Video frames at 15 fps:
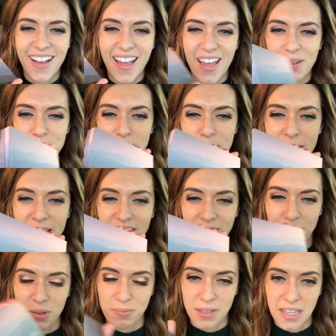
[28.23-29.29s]
I have my
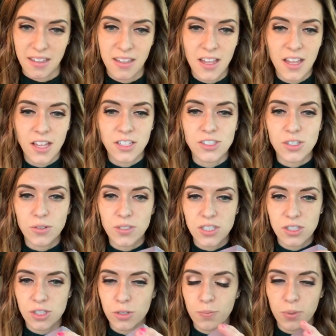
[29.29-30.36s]
palette with me, so
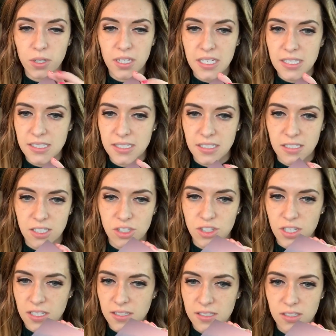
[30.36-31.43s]
it's super easy to
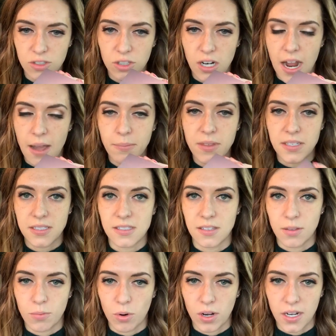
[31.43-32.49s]
just grab this
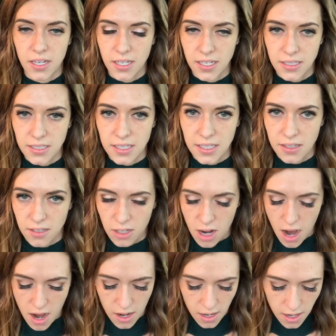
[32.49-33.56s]
in the morning and get in the
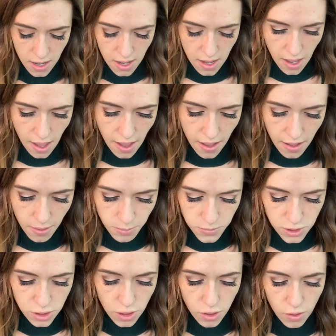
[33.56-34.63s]
car.
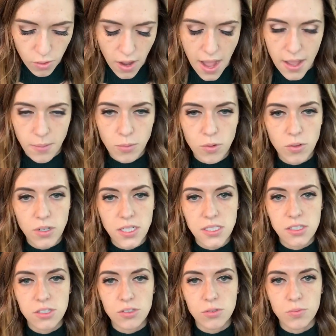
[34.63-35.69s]
So I'm going
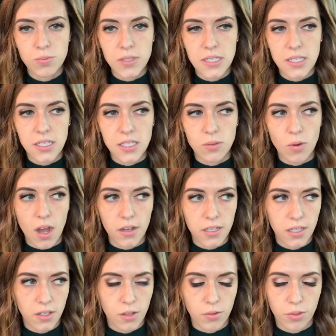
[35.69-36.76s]
to be
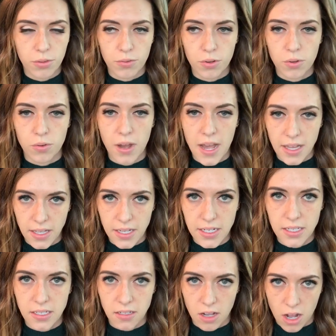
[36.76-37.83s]
walking you through
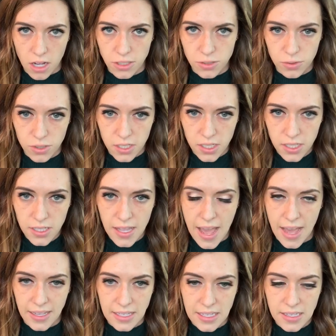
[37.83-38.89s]
highlighting and contouring,
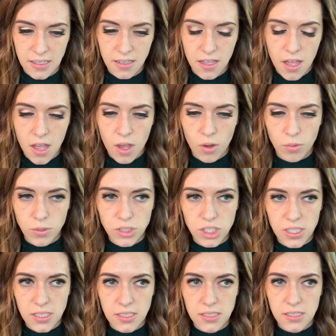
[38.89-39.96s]
hacking, which
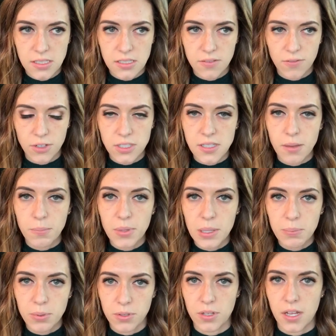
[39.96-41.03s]
is for some
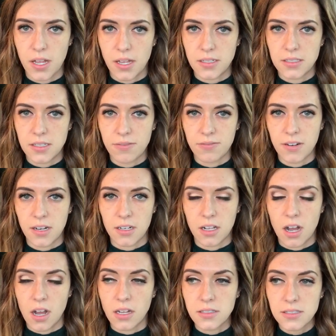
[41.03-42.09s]
people a different
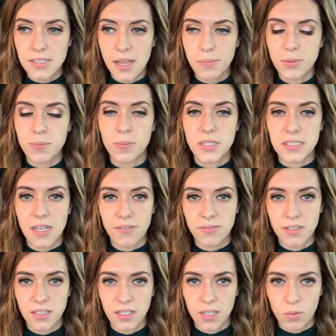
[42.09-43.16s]
concept, but
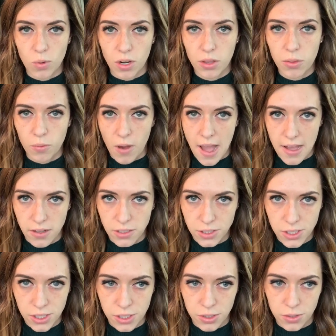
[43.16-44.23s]
definitely worthwhile
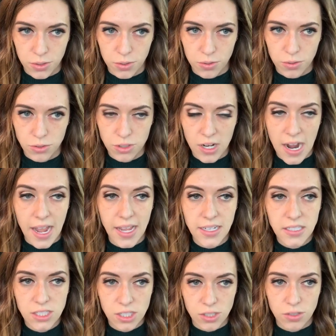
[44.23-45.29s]
to try
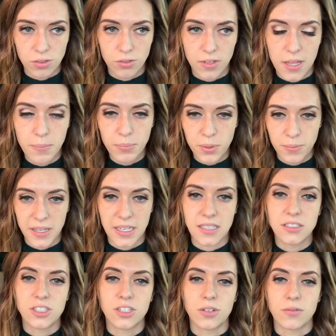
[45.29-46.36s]
to implement
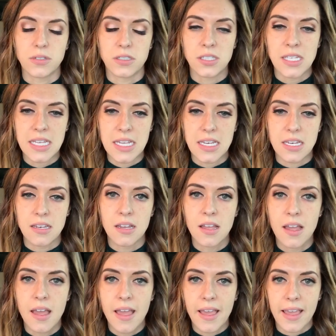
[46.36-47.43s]
into your routine,
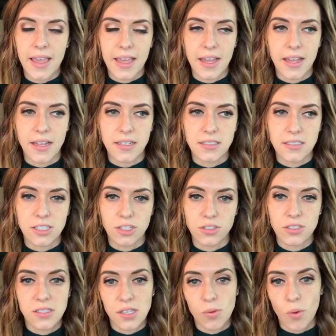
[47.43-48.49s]
and you'll
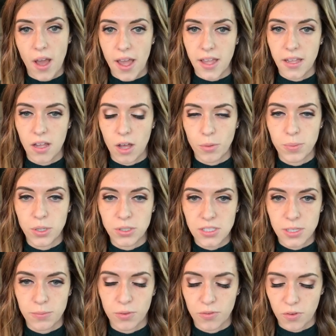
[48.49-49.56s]
see why. I'll
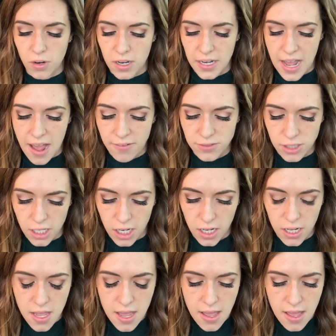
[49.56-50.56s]
post a before and after.